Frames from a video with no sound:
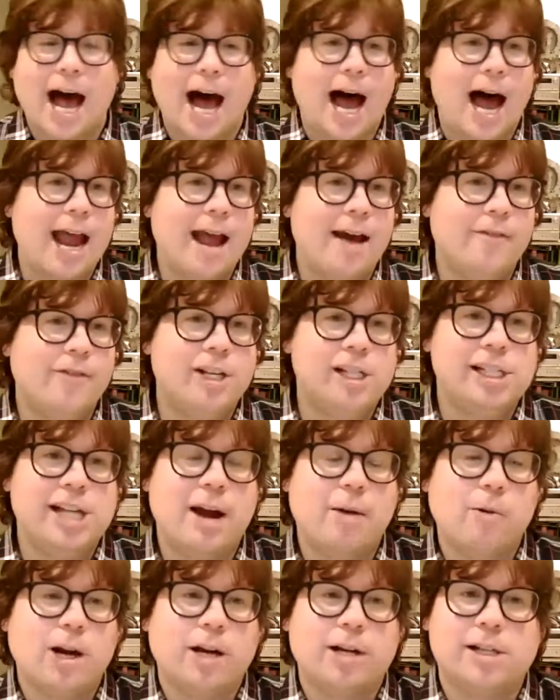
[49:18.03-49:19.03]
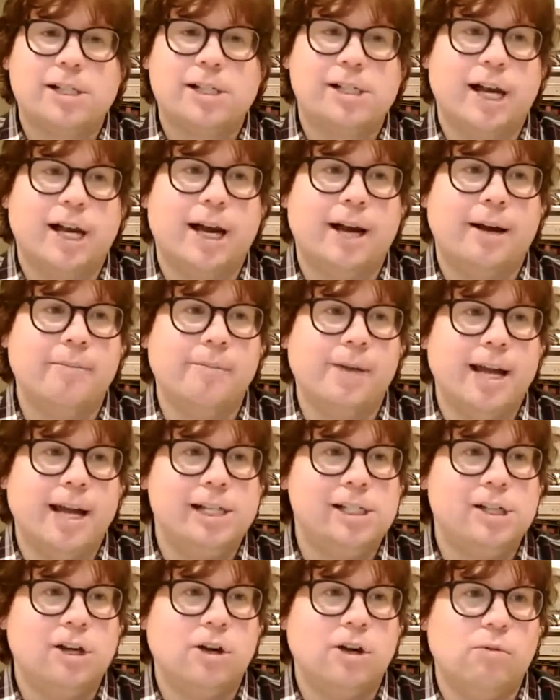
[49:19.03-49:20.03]
I have these networks.
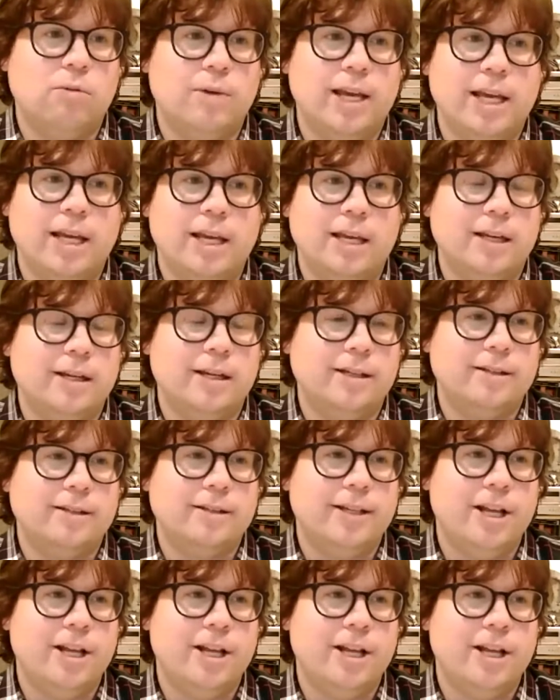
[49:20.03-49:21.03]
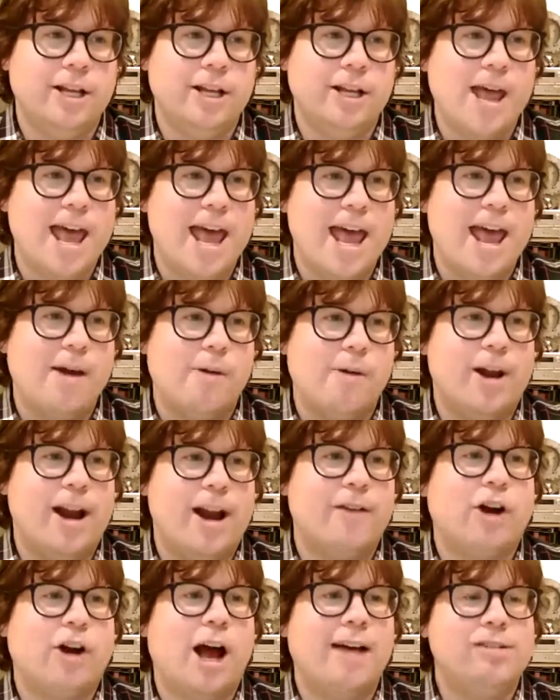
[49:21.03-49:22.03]
And so we, you know,
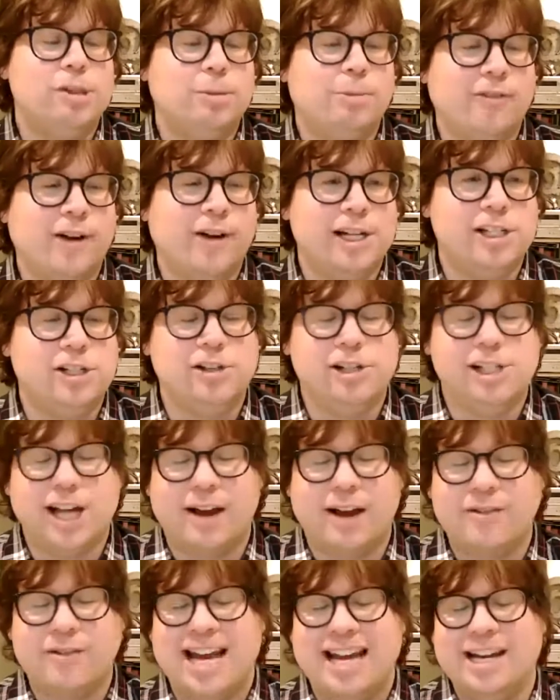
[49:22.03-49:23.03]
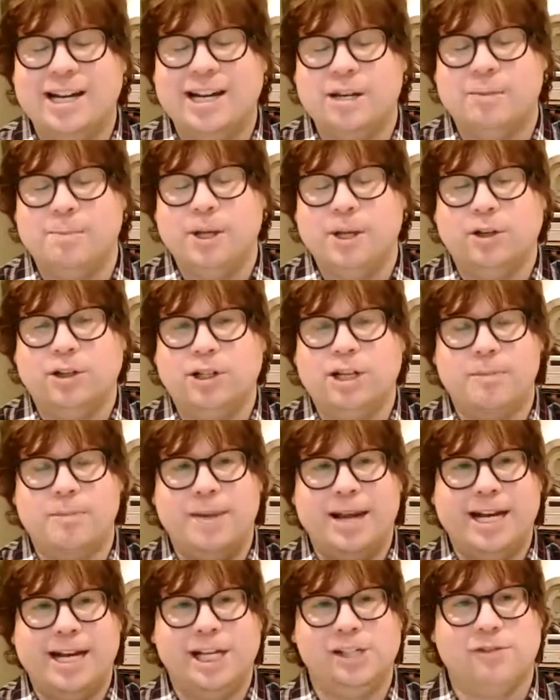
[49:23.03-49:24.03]
whenever I've supervised students, I've tended to build
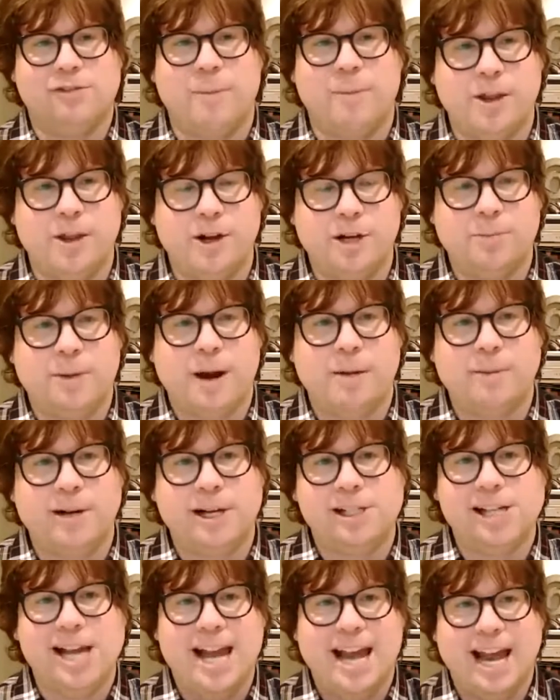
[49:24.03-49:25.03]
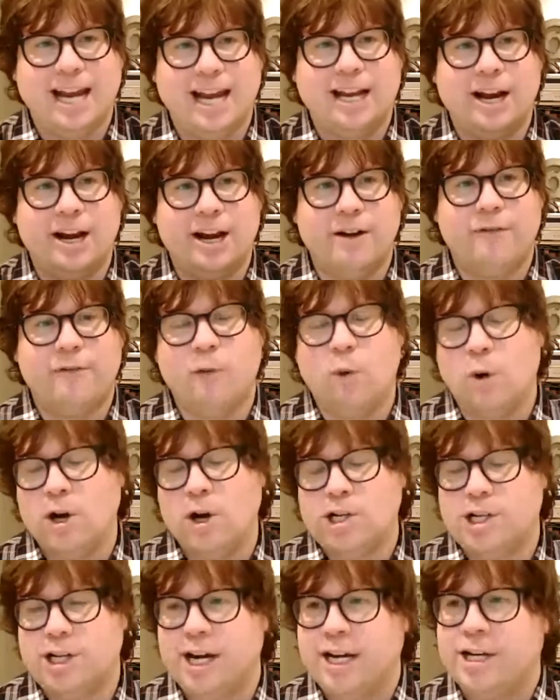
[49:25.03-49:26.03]
committees from other departments and kind of
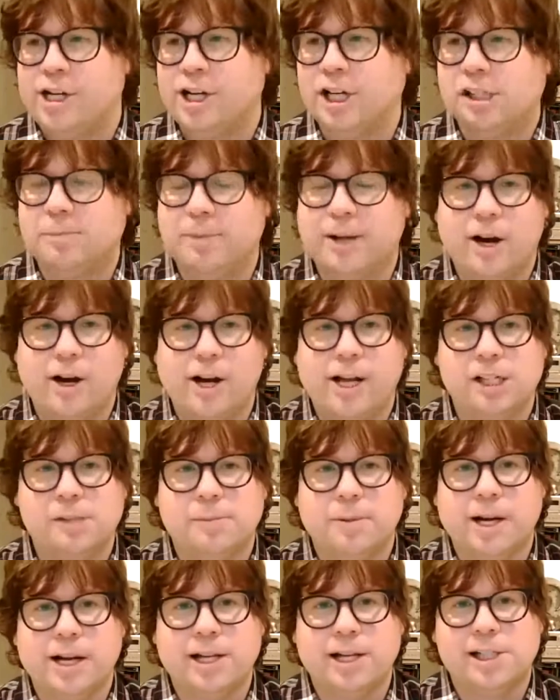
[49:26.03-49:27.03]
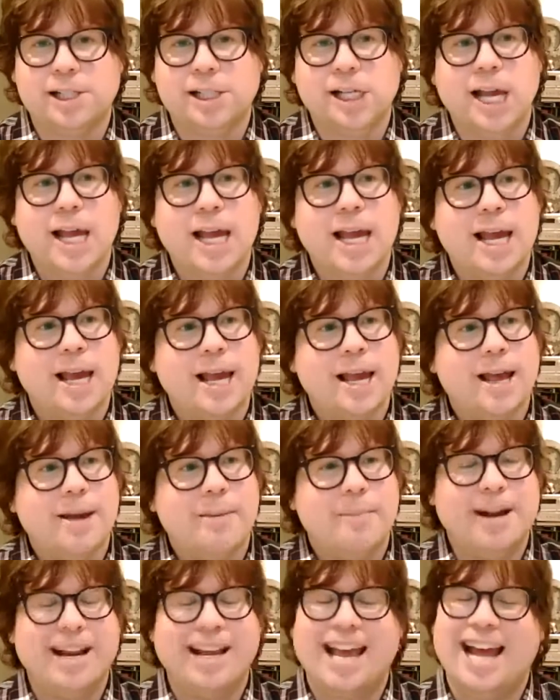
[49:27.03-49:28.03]
forged interdisciplinary experience.
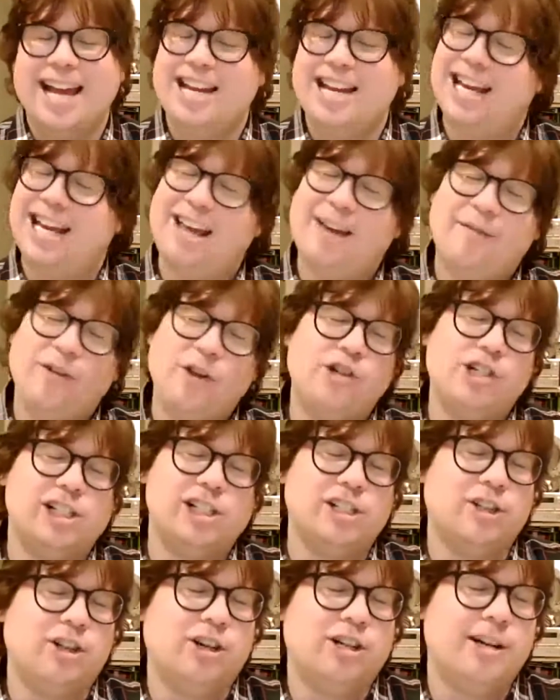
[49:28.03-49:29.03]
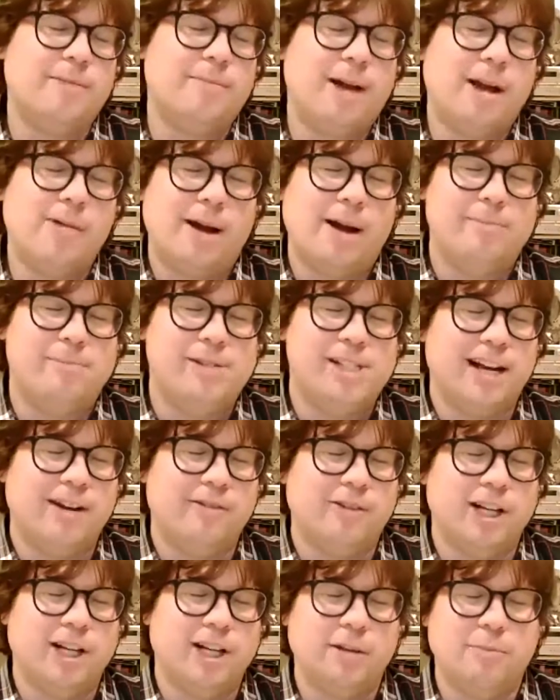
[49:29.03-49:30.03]
But again, if you just looked at my
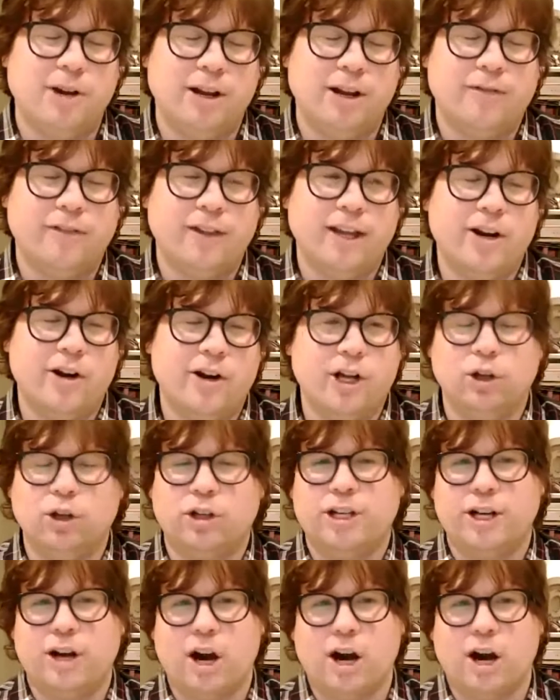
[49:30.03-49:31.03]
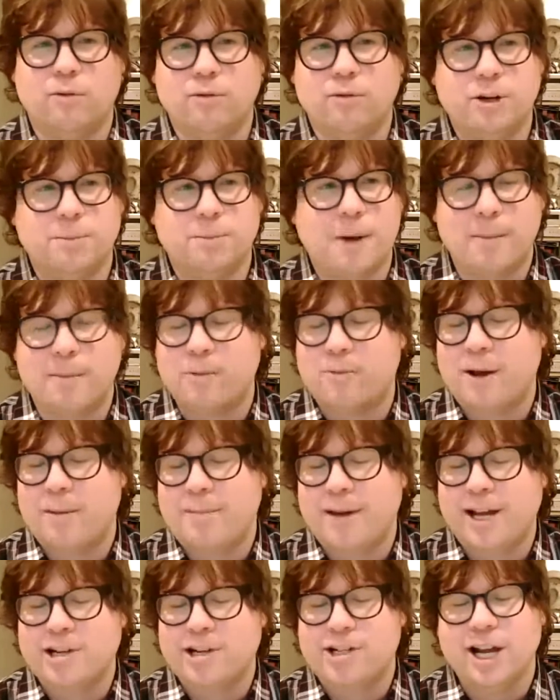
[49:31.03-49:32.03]
website really briefly, or you looked at our department
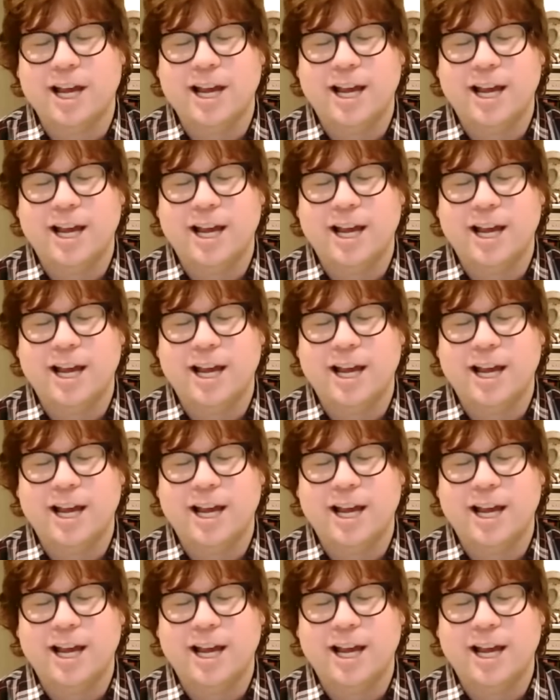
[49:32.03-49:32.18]
webpage,